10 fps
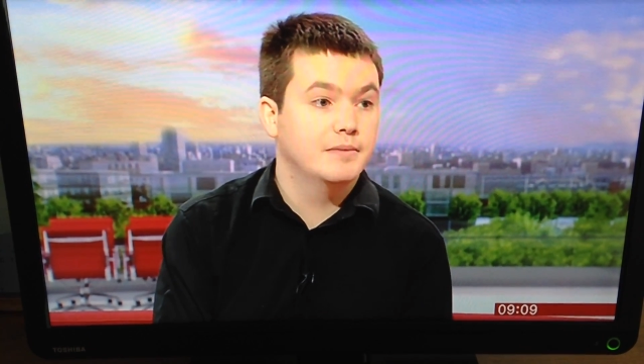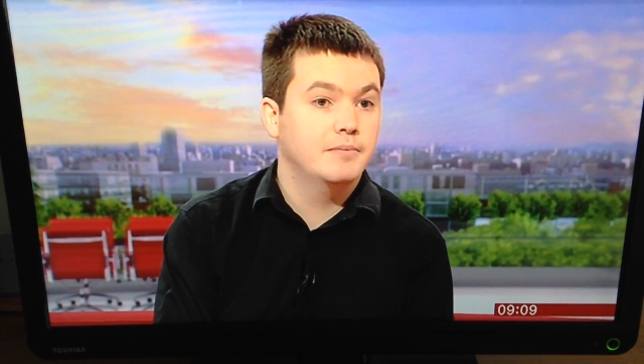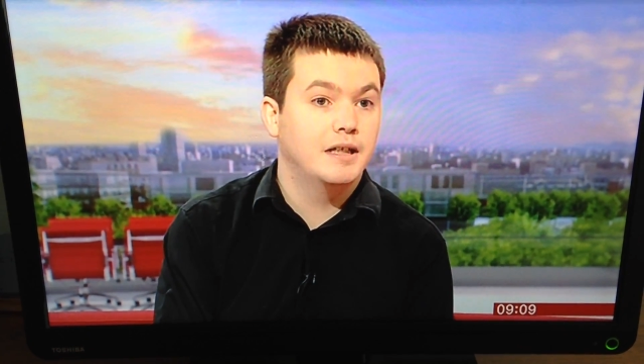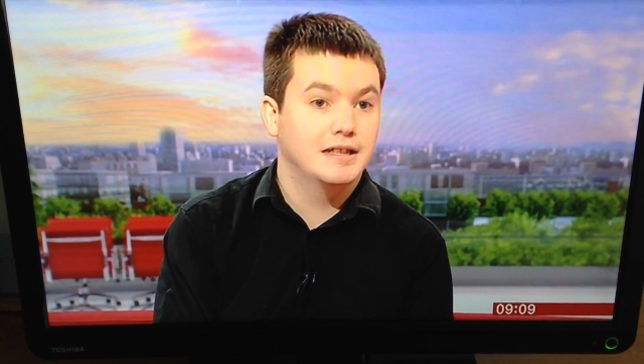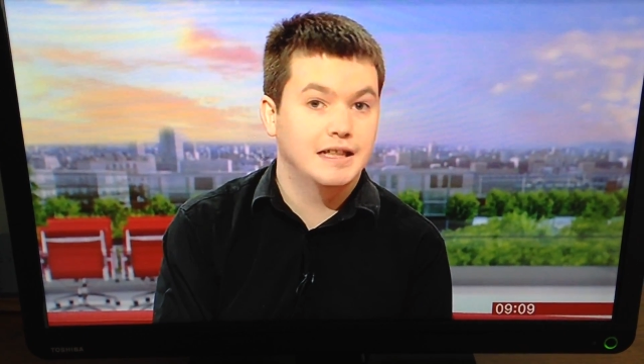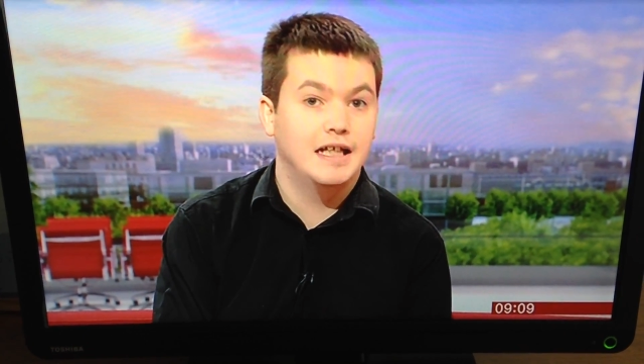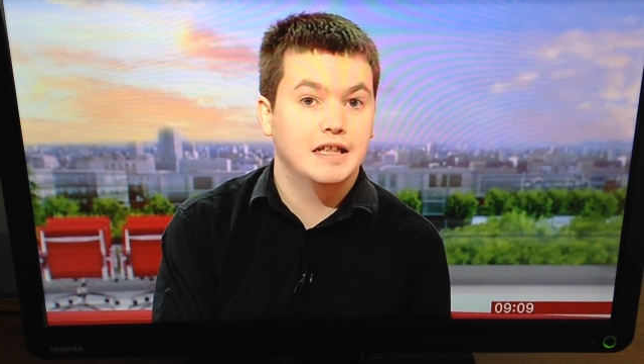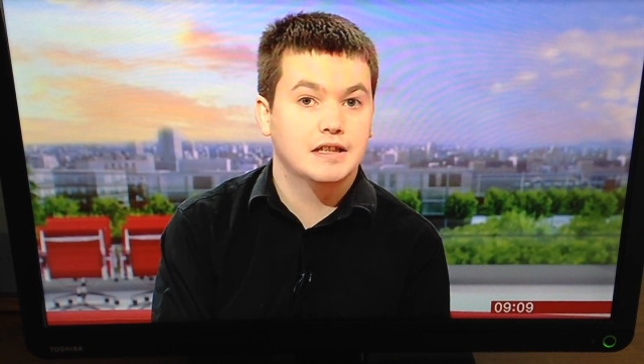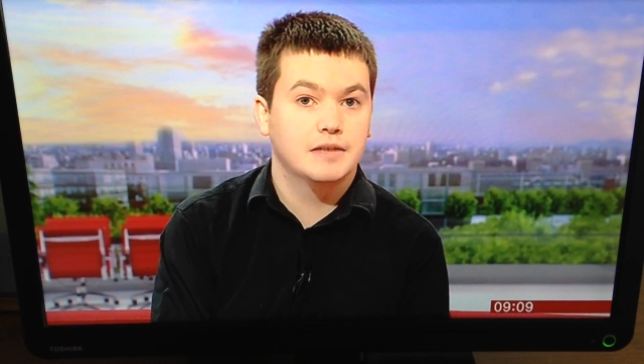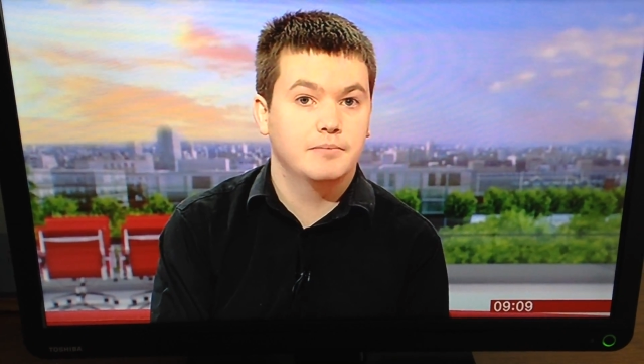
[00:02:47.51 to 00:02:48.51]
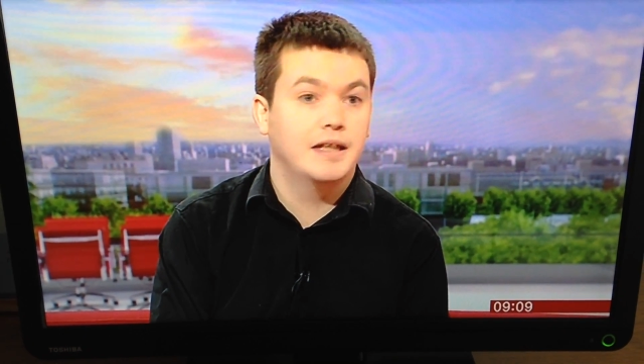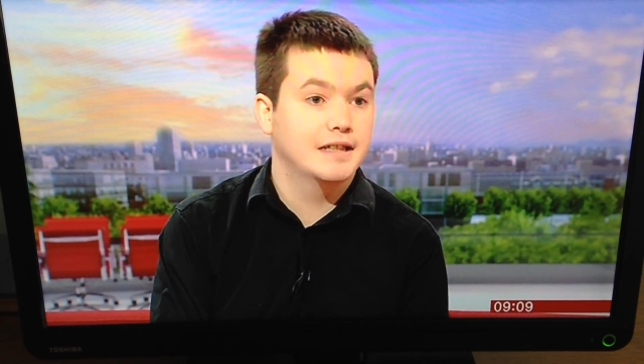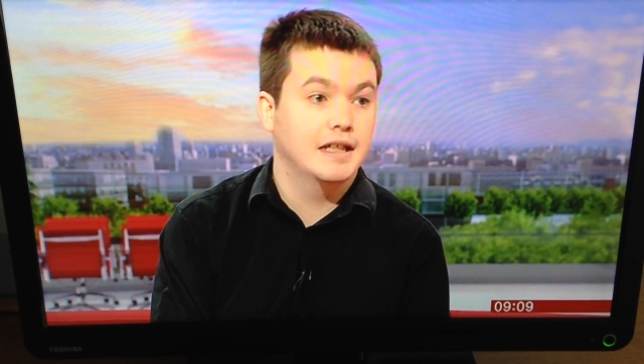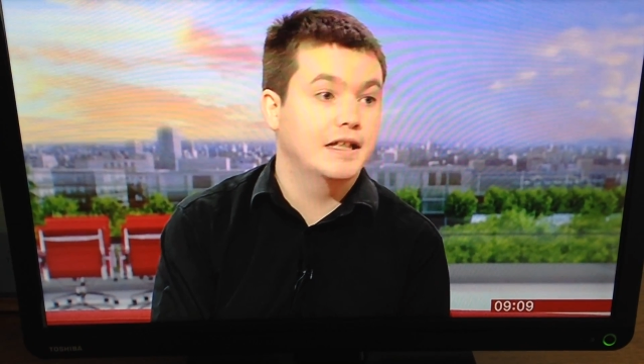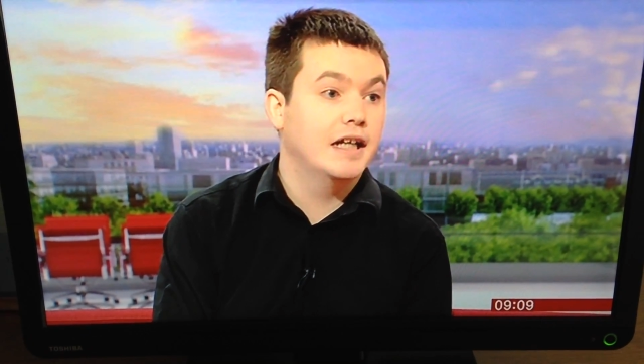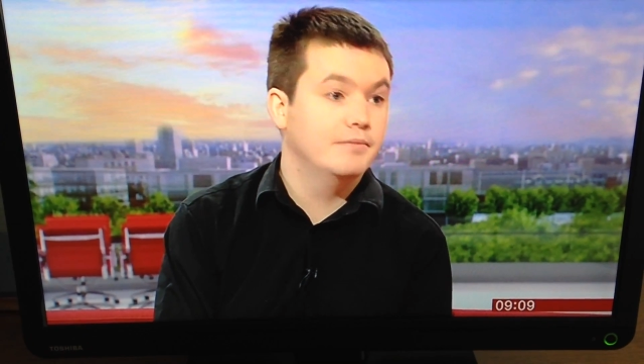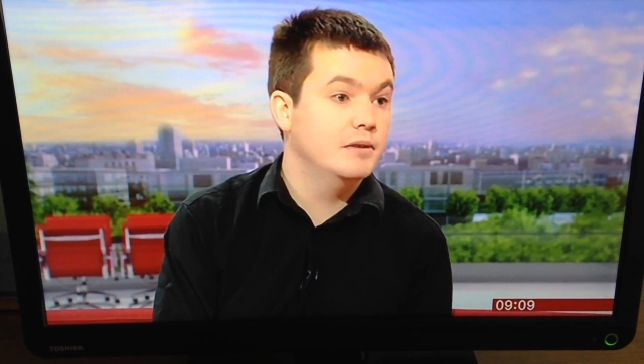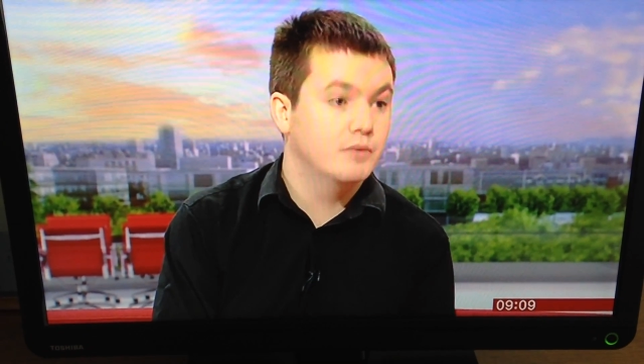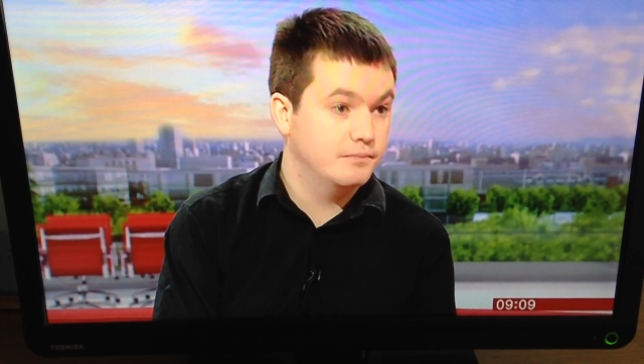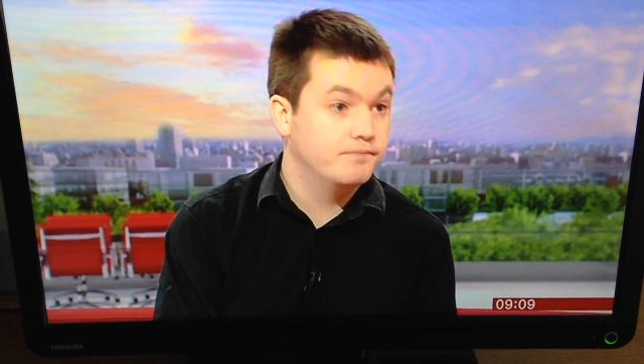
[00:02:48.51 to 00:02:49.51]
I mean, my dad basically gave
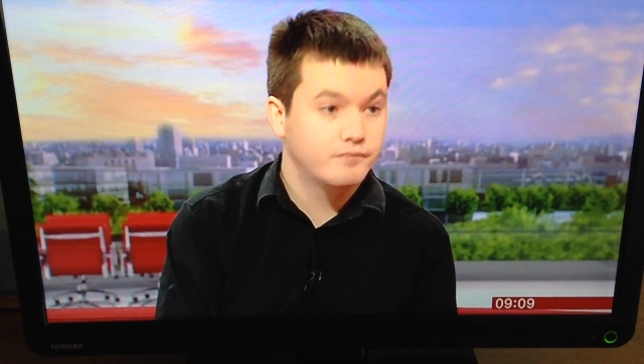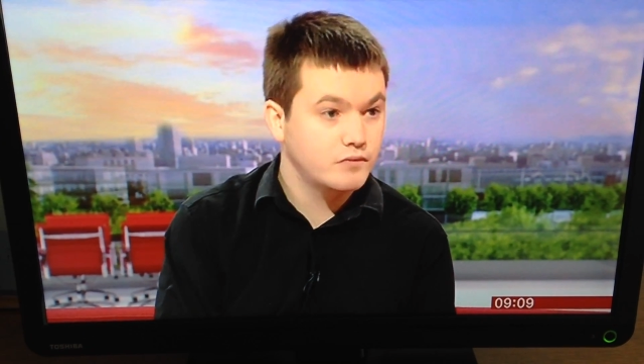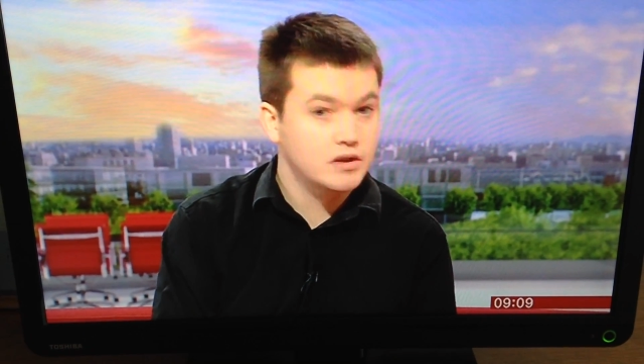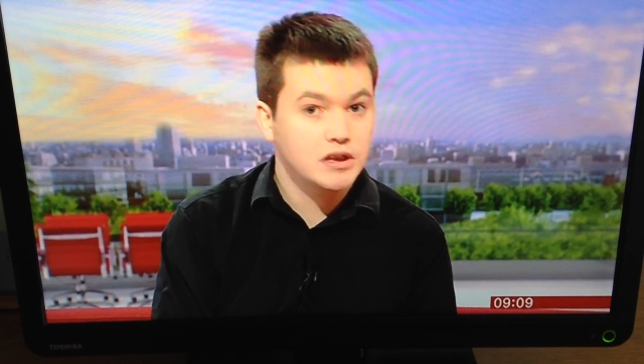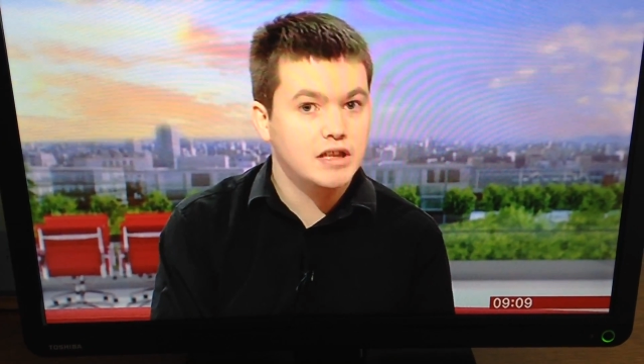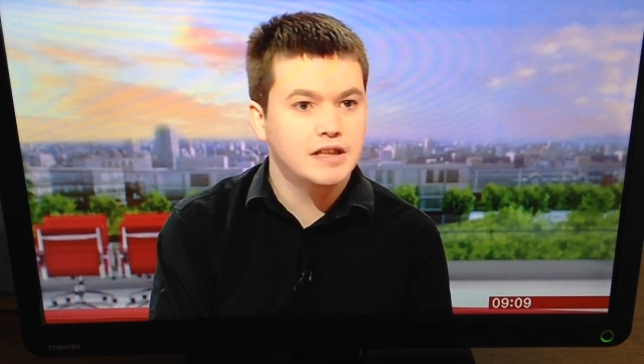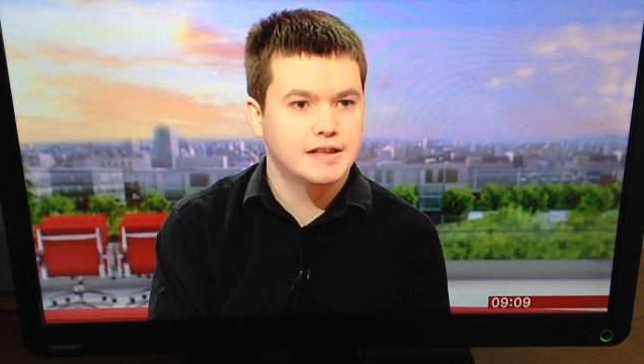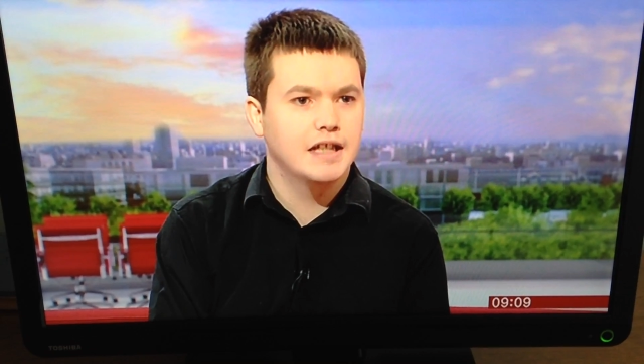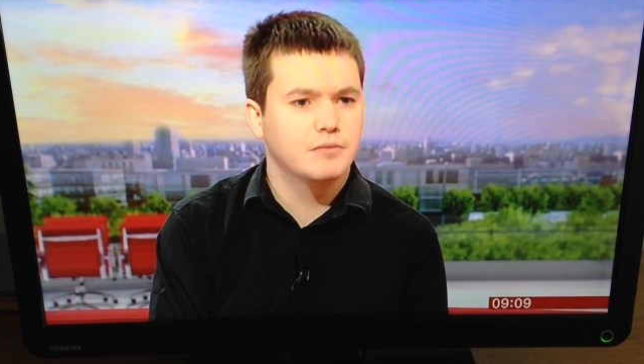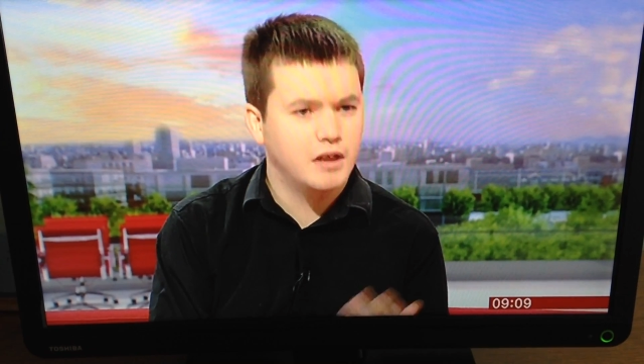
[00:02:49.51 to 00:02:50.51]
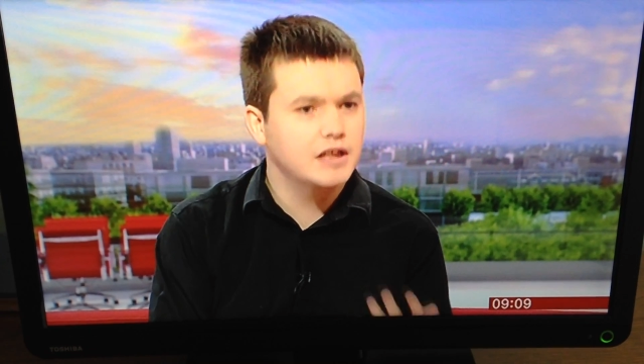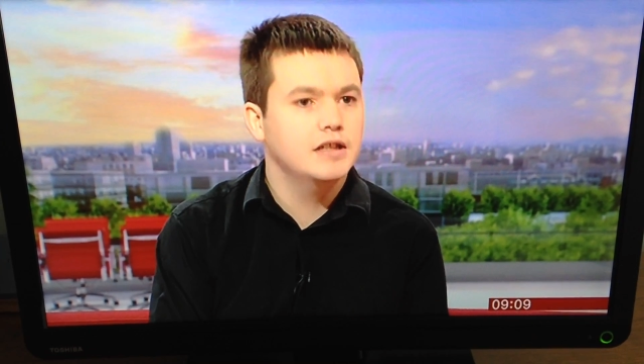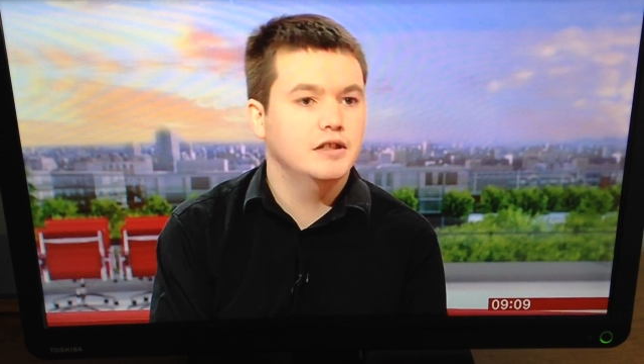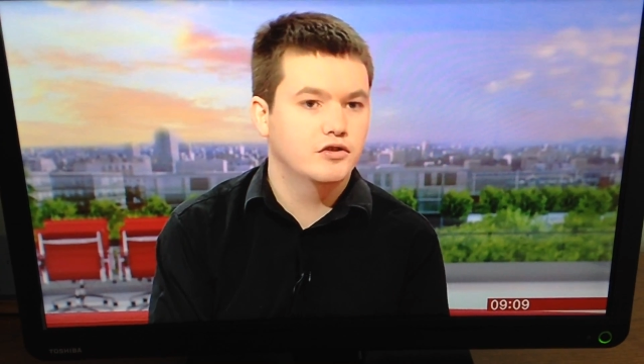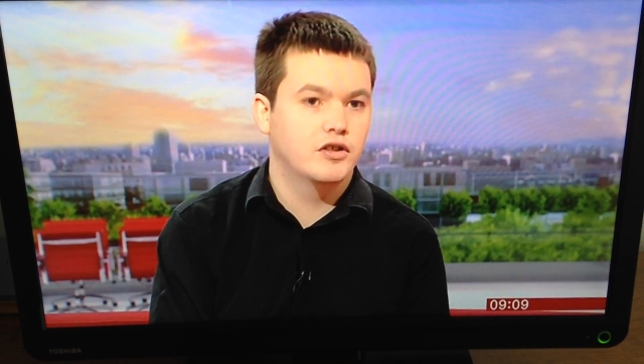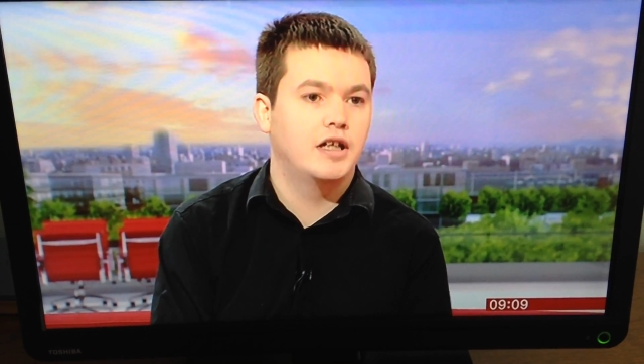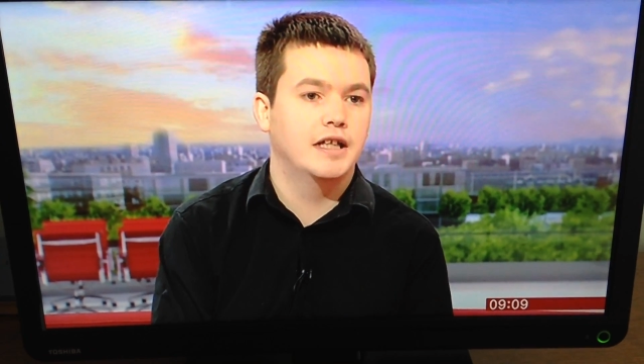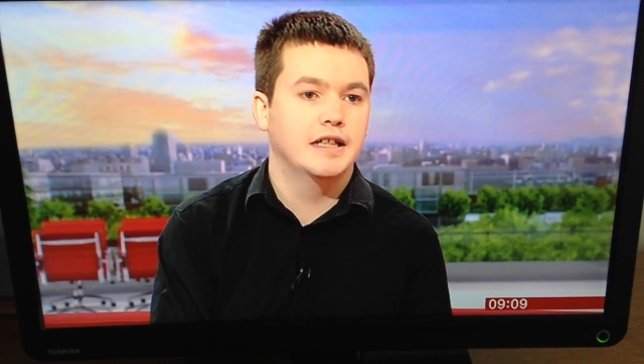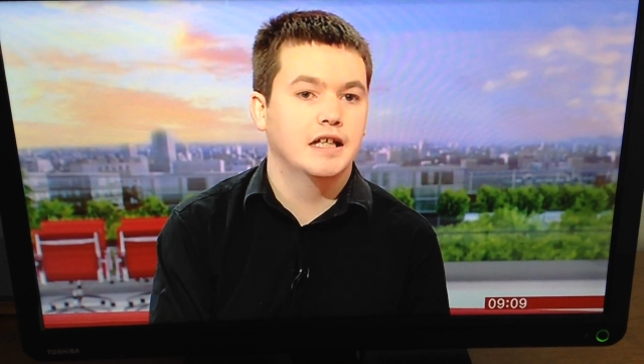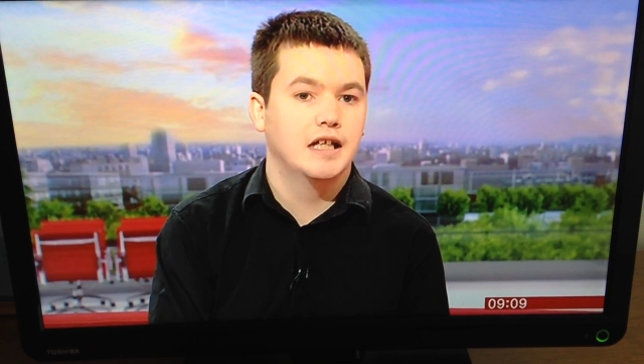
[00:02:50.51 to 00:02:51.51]
me one and said, "Why don't you try